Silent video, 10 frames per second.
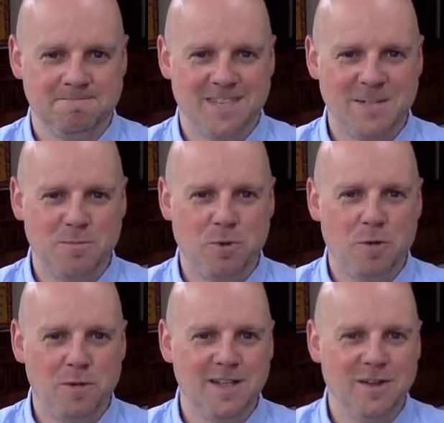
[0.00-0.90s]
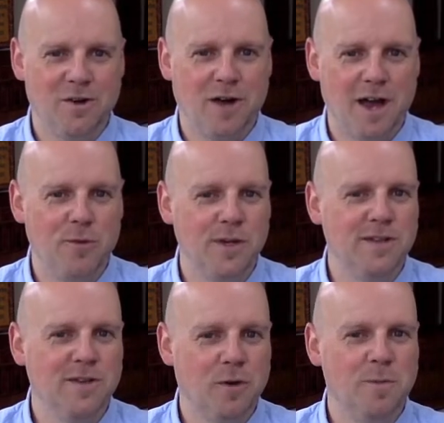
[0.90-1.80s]
That's probably not how we
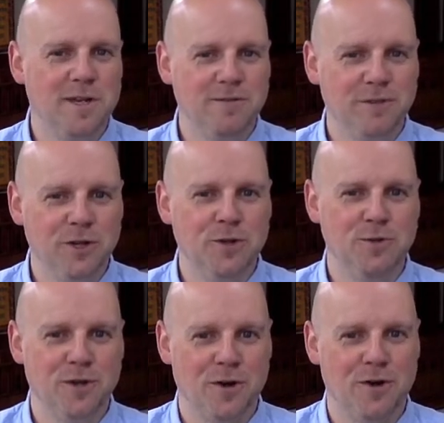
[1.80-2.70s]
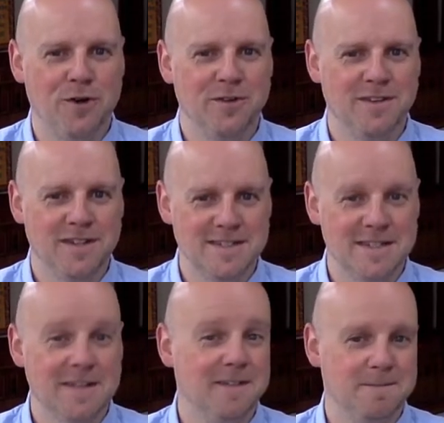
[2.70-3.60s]
normally view God, is
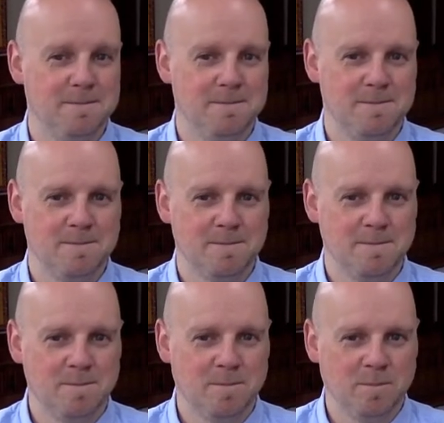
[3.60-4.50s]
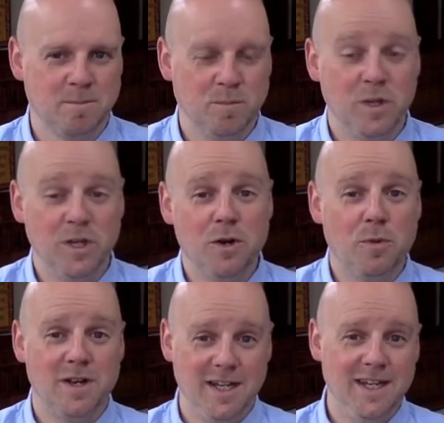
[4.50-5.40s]
it? But you know
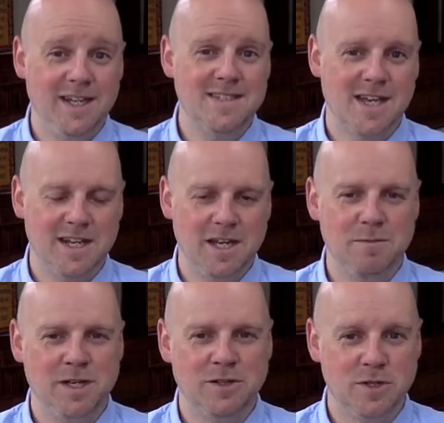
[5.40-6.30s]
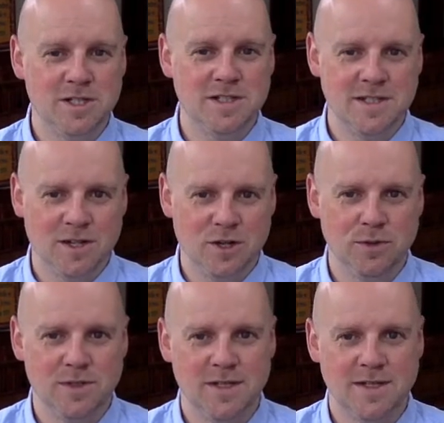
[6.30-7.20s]
what? It is an image which is
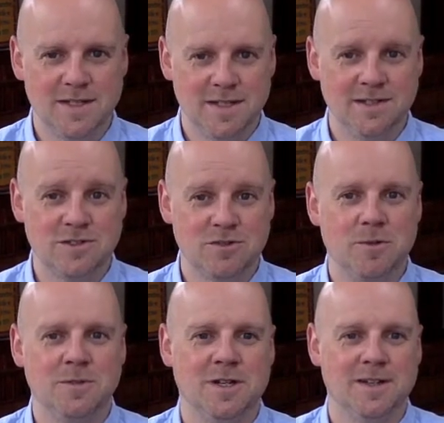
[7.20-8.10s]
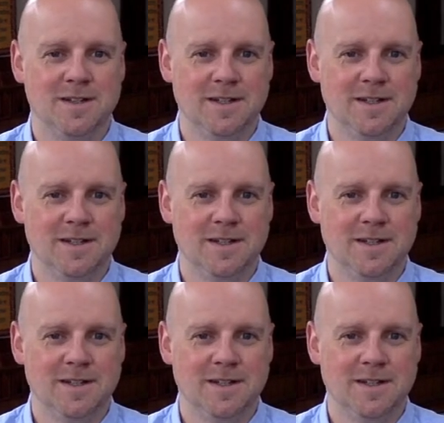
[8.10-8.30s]
included in Scripture.